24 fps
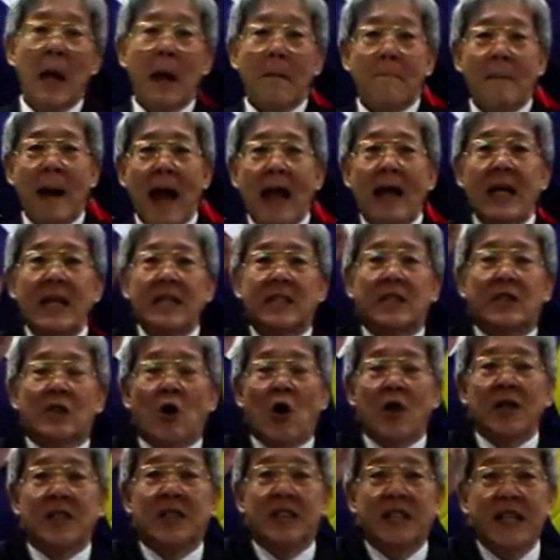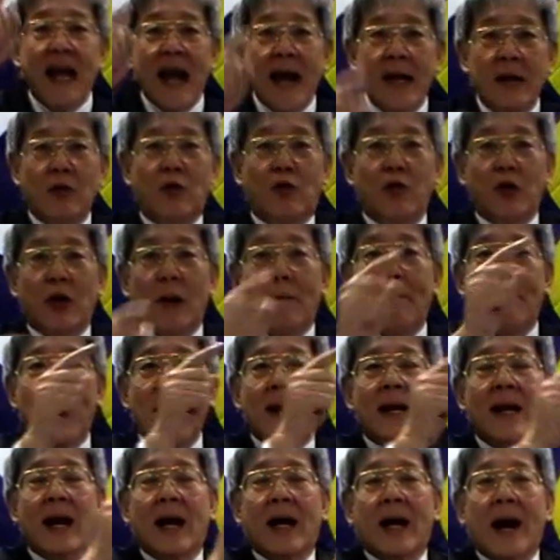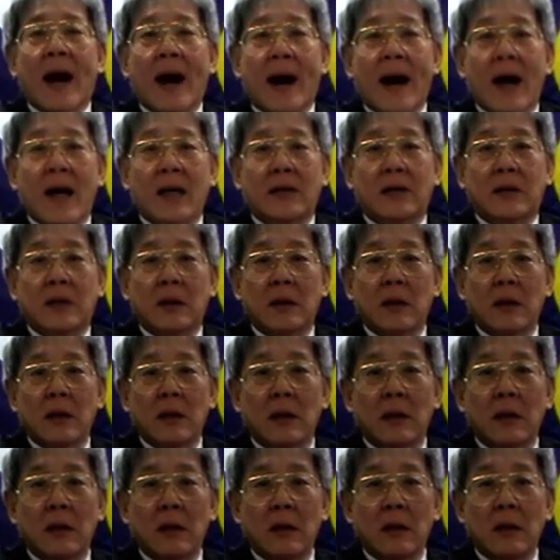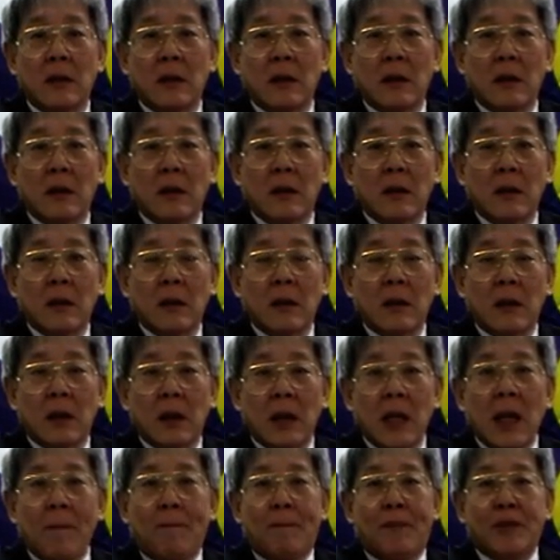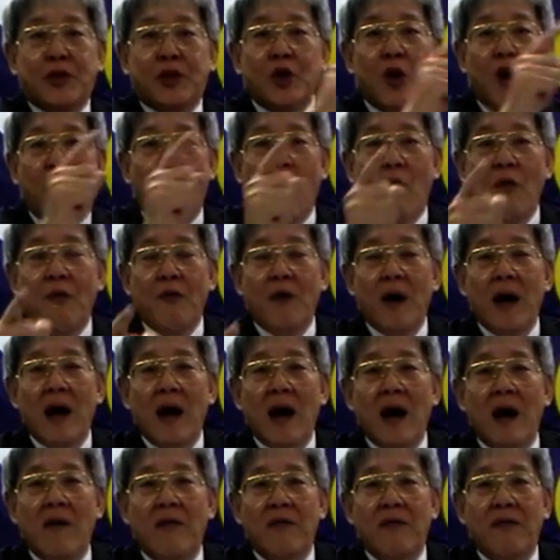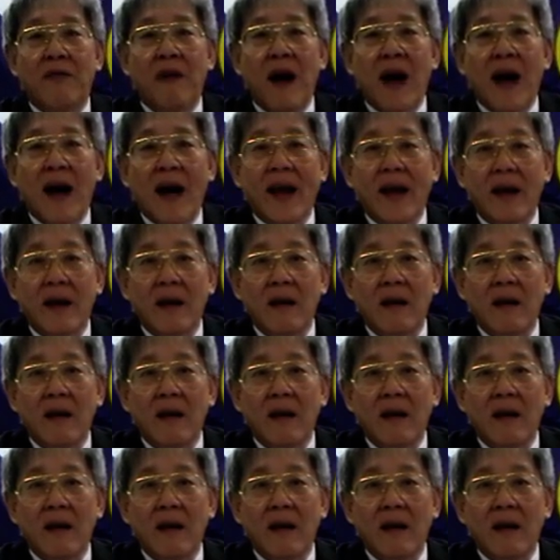by his consent to the Bank Negara's imposition of a fine.